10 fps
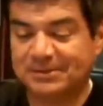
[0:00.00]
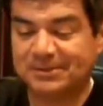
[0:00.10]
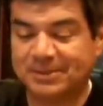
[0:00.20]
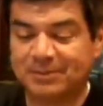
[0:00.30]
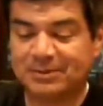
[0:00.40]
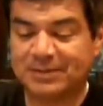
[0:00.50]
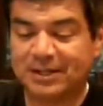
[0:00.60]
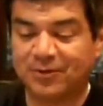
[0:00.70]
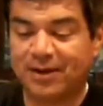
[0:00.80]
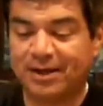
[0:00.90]
sometimes I
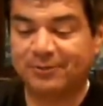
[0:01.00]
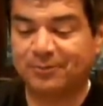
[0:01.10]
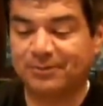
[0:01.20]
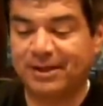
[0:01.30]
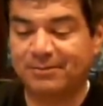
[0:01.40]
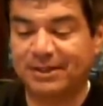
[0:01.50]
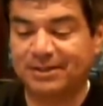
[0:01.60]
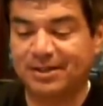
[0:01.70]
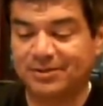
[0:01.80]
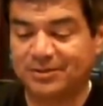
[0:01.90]
cry at
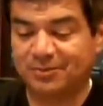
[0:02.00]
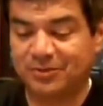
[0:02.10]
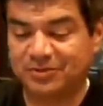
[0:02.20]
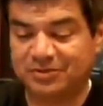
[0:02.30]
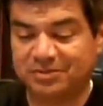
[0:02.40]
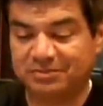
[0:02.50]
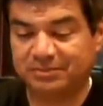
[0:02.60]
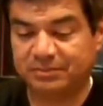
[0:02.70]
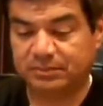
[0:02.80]
McDonald's commercials.